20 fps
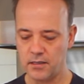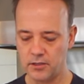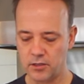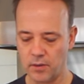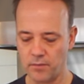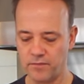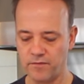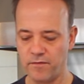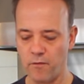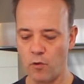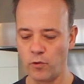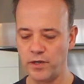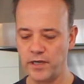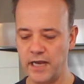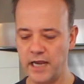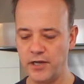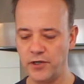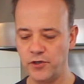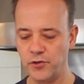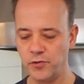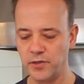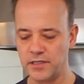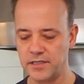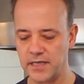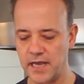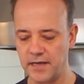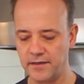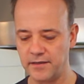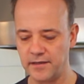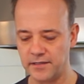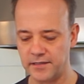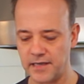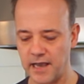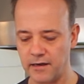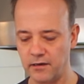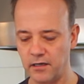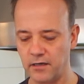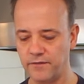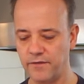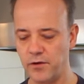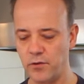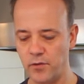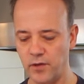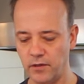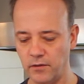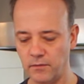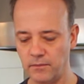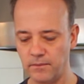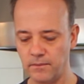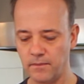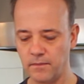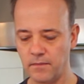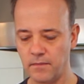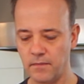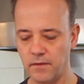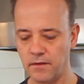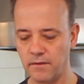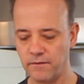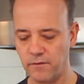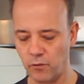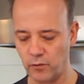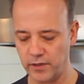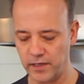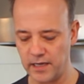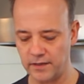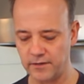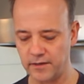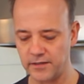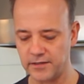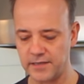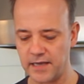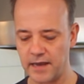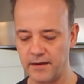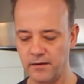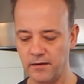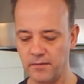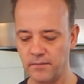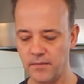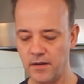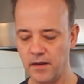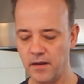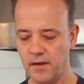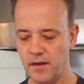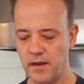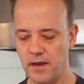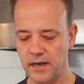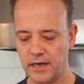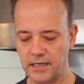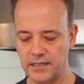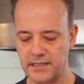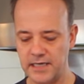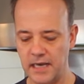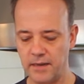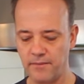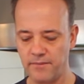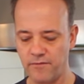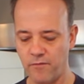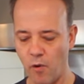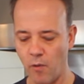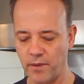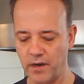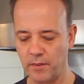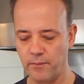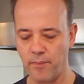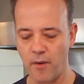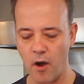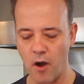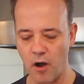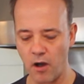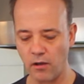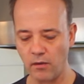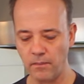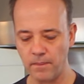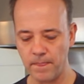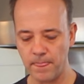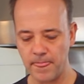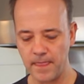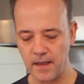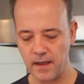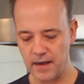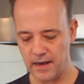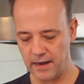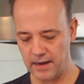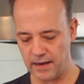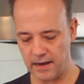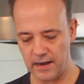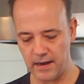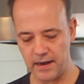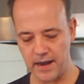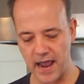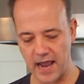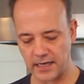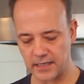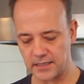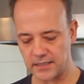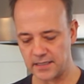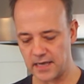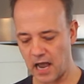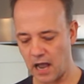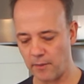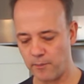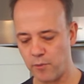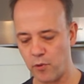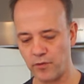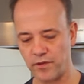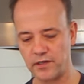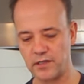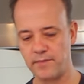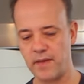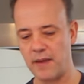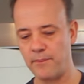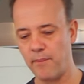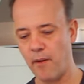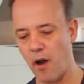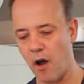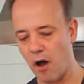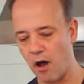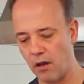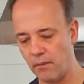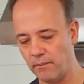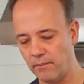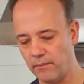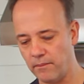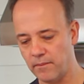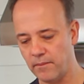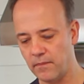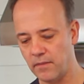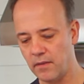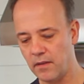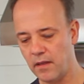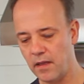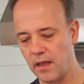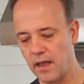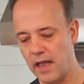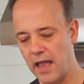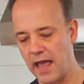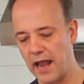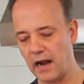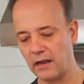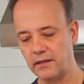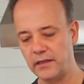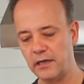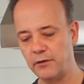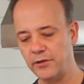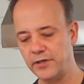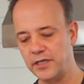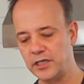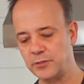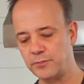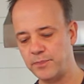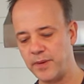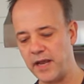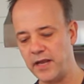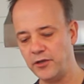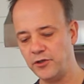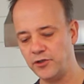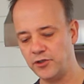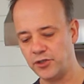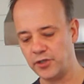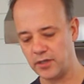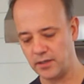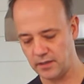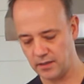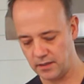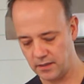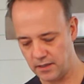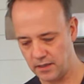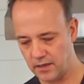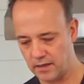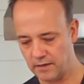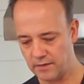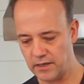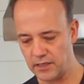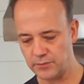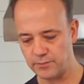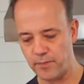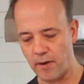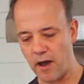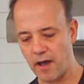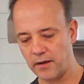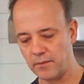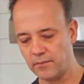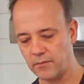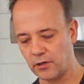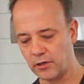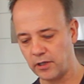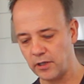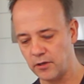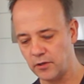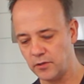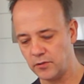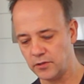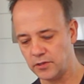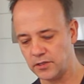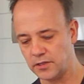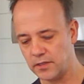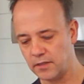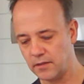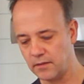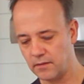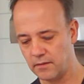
I'm folding into its into center, if you will, folding into center. You can see I'm forming a ball. Next, I'll put this in my palm, and I'll literally just pinch this bottom closed.